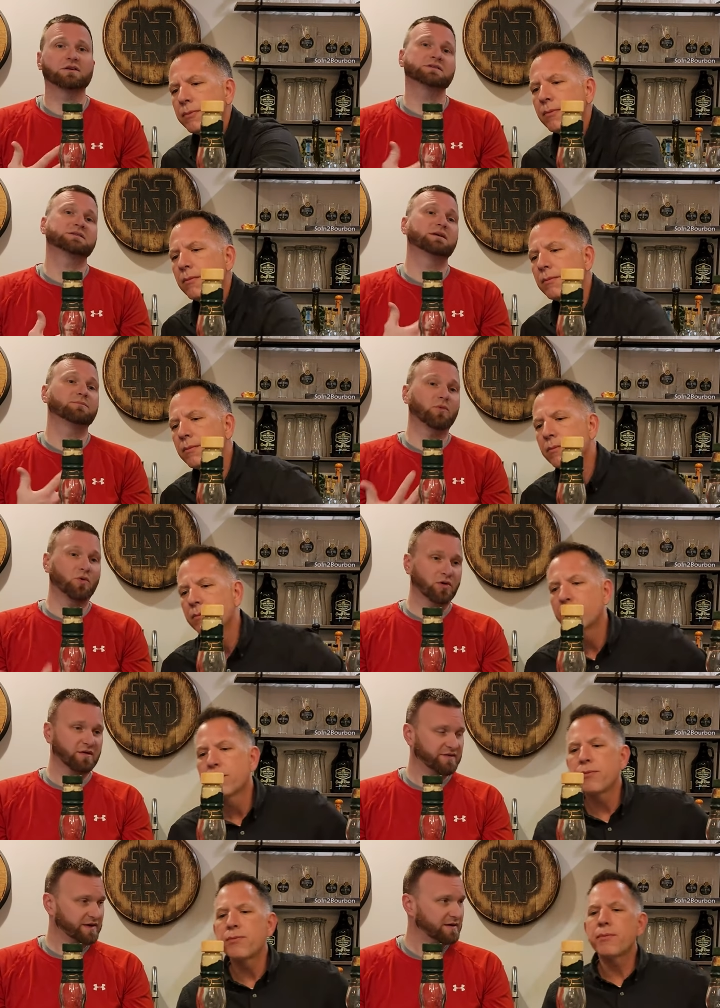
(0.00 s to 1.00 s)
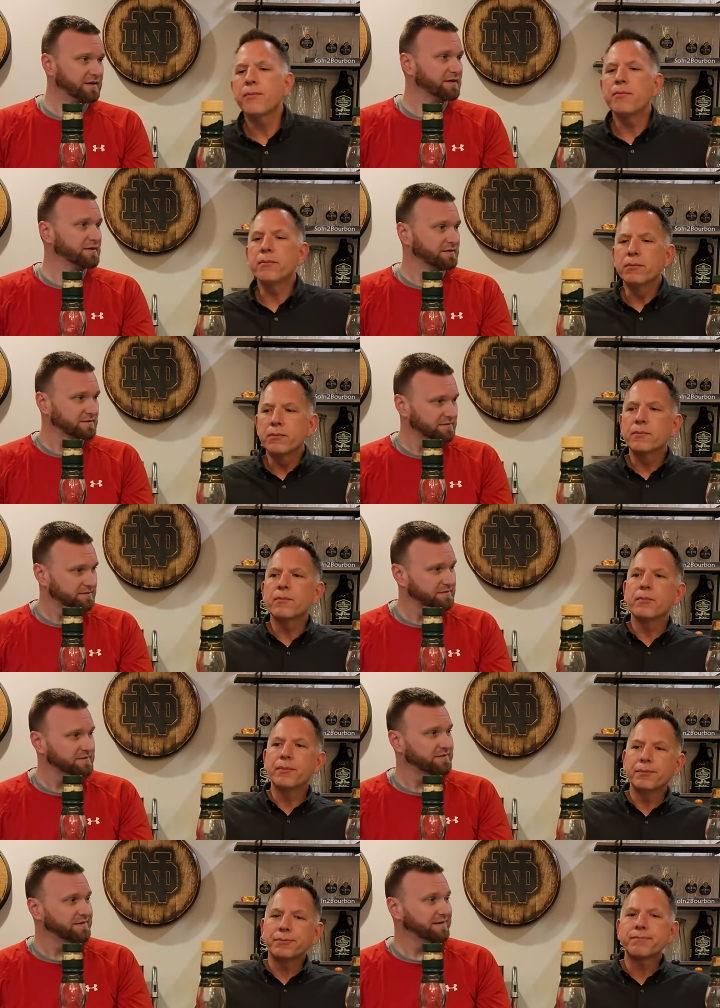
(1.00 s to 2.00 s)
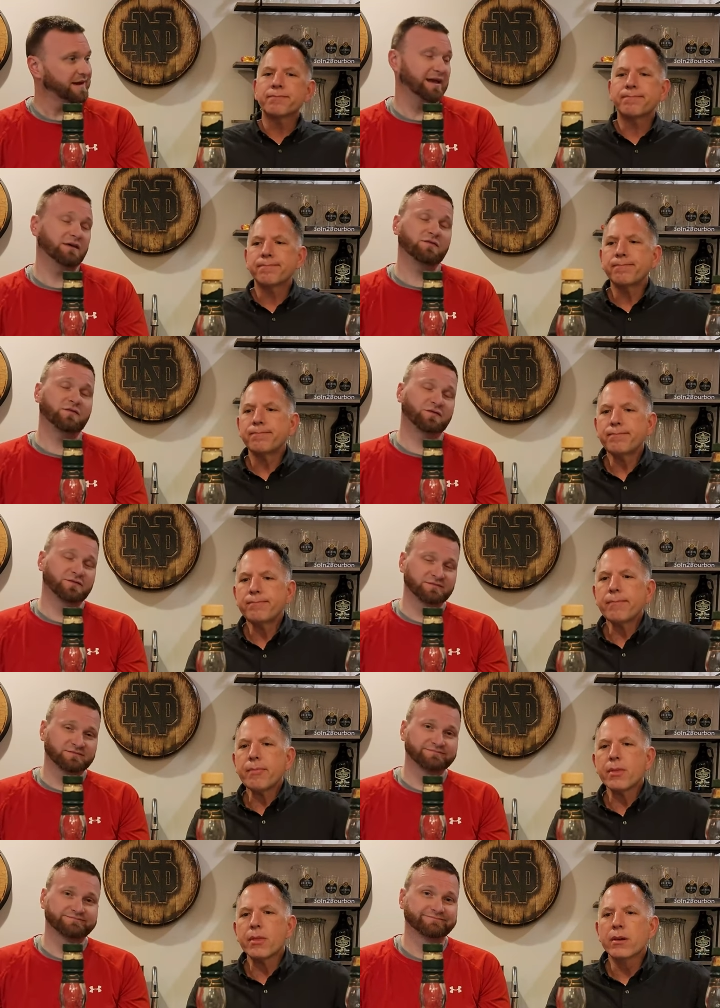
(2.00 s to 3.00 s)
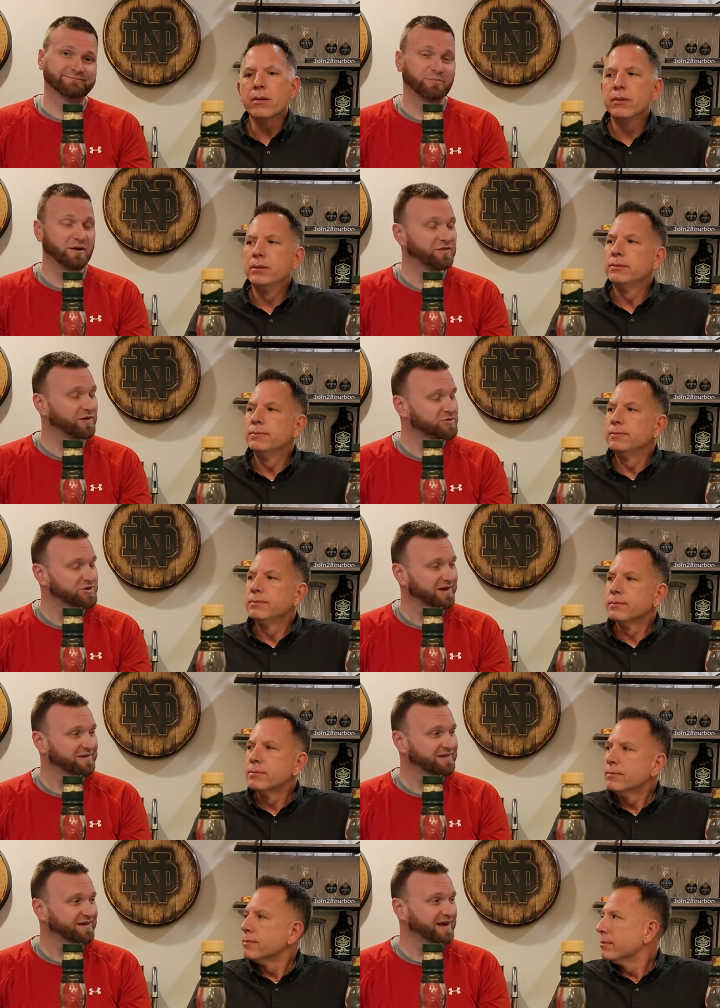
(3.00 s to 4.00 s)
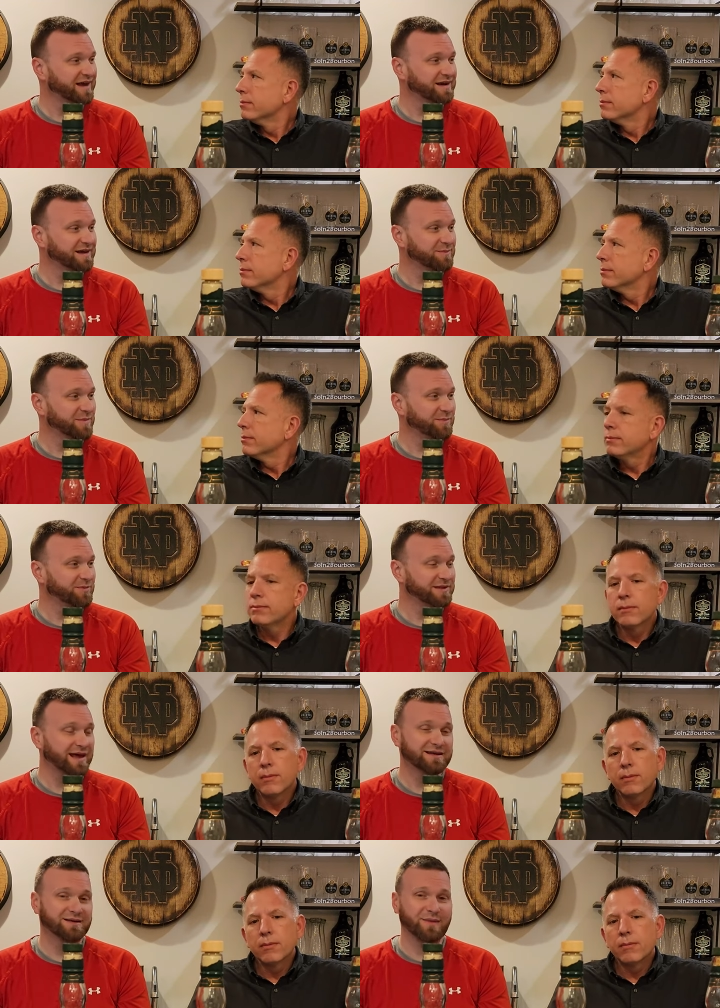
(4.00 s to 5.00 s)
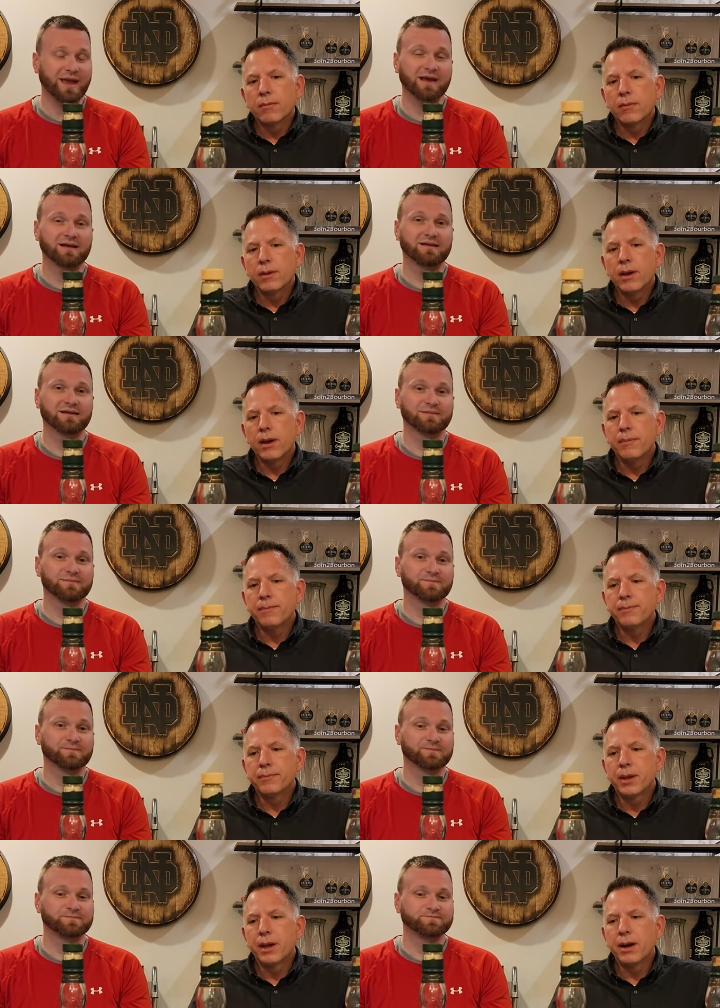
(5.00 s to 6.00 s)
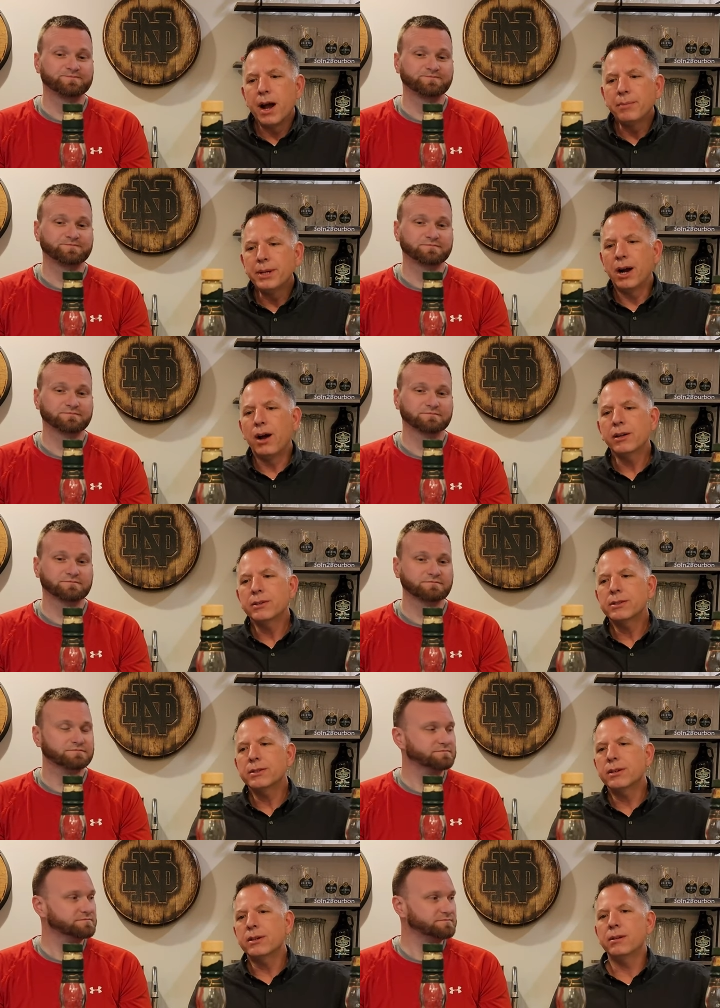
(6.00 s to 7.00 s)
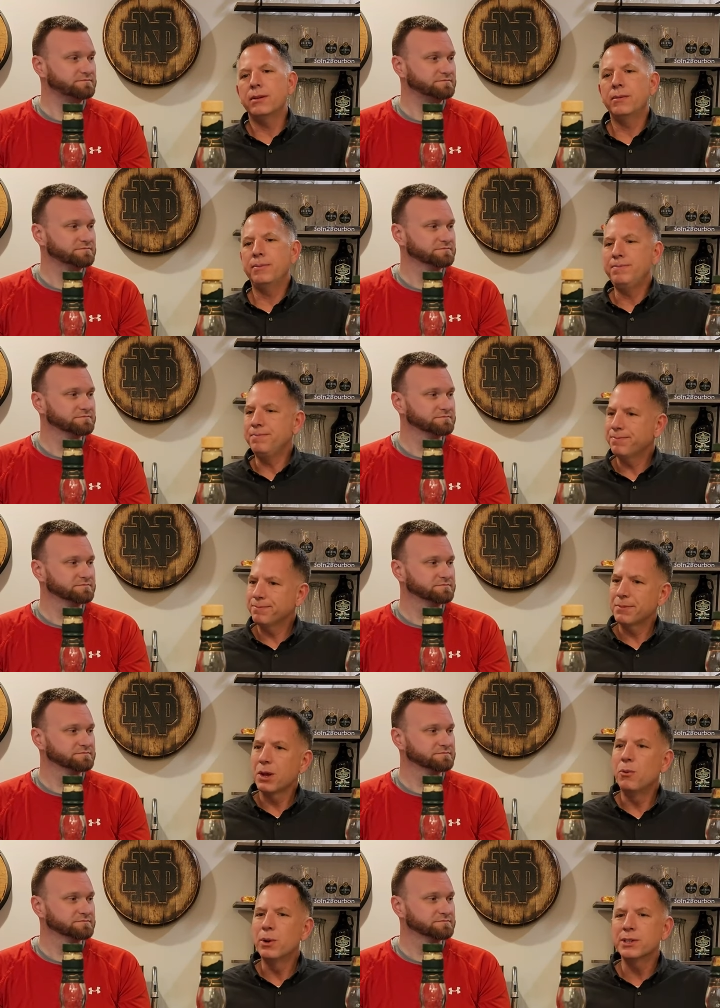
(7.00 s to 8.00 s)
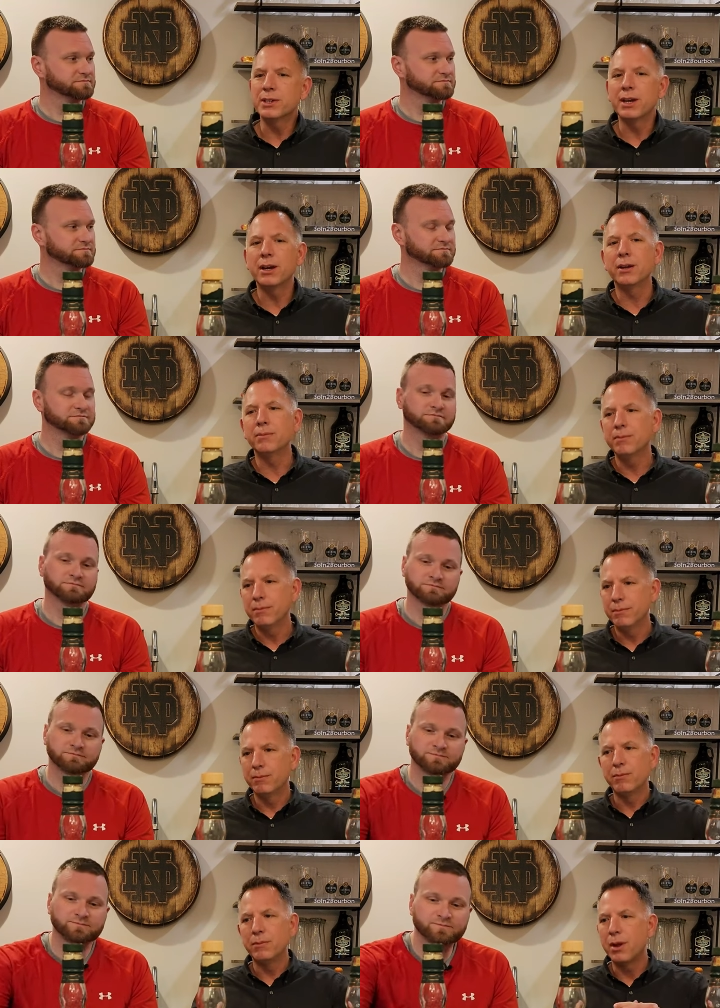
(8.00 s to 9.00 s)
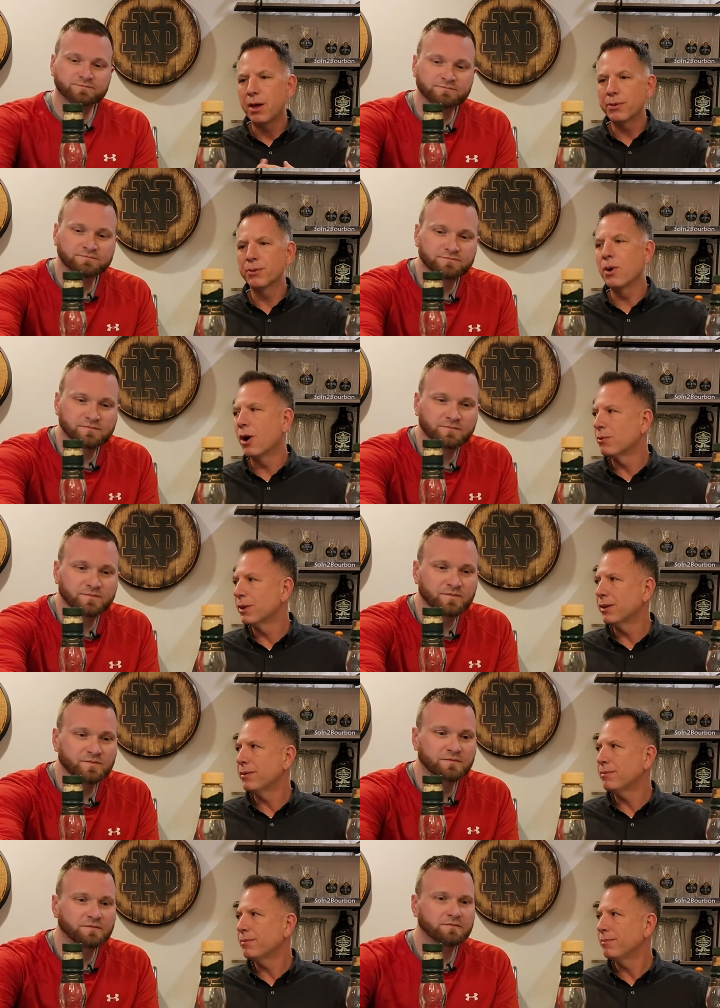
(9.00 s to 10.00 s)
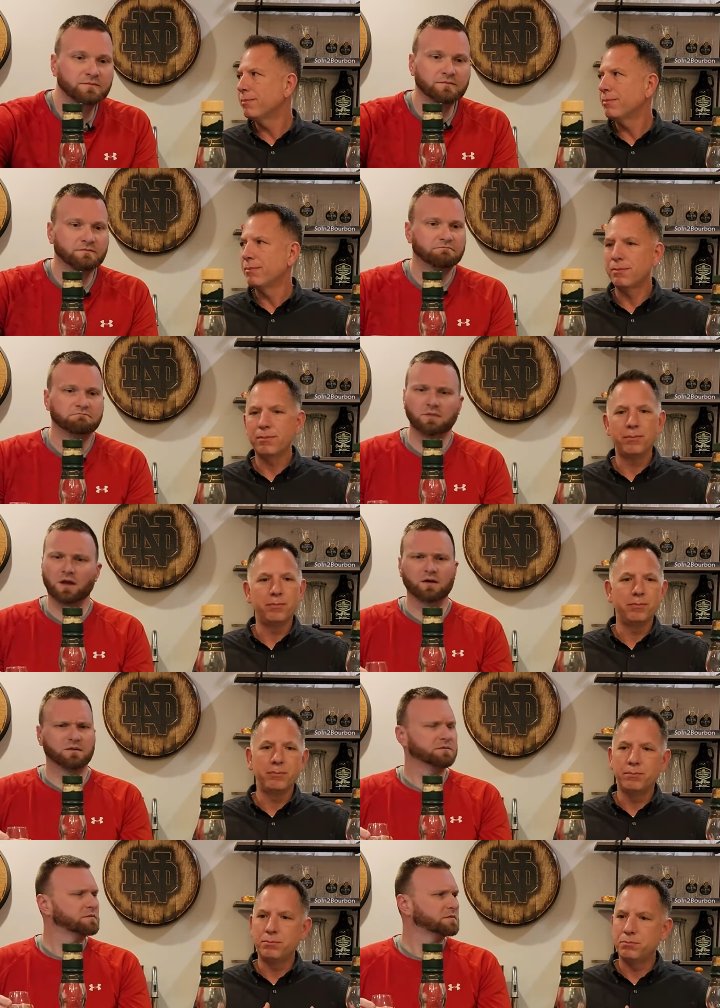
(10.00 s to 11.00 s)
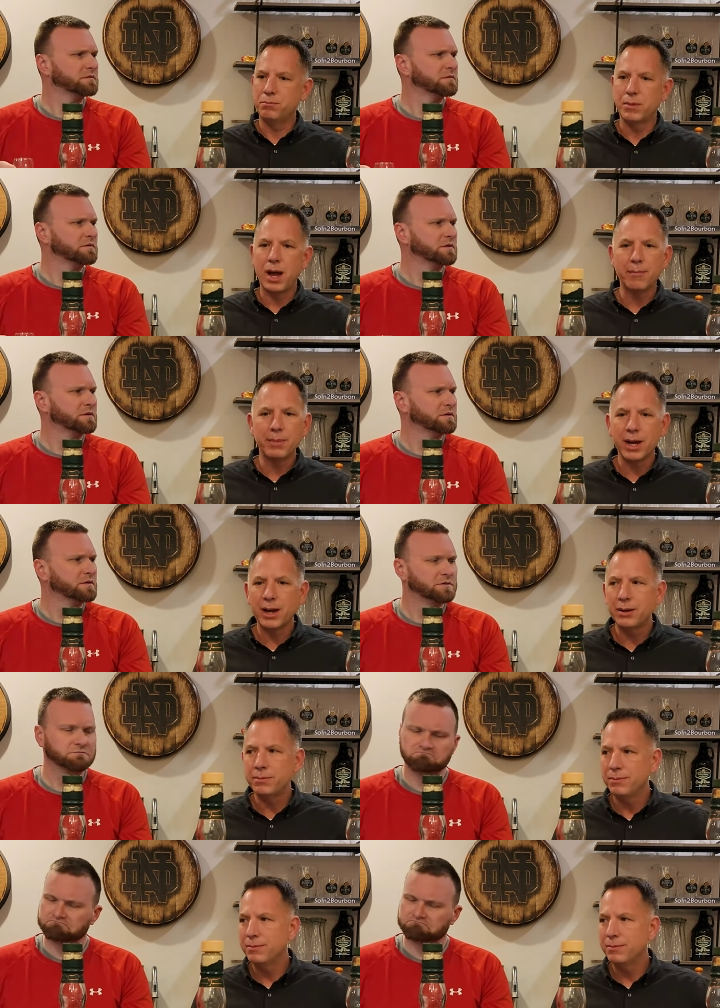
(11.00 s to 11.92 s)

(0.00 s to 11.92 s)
Speaker 1: to see more of it if Buffalo Trace can kind of keep up with that demand. Yeah.
Speaker 2: And I'll be honest, uh, once again, nothing wrong with it. No. Not bad.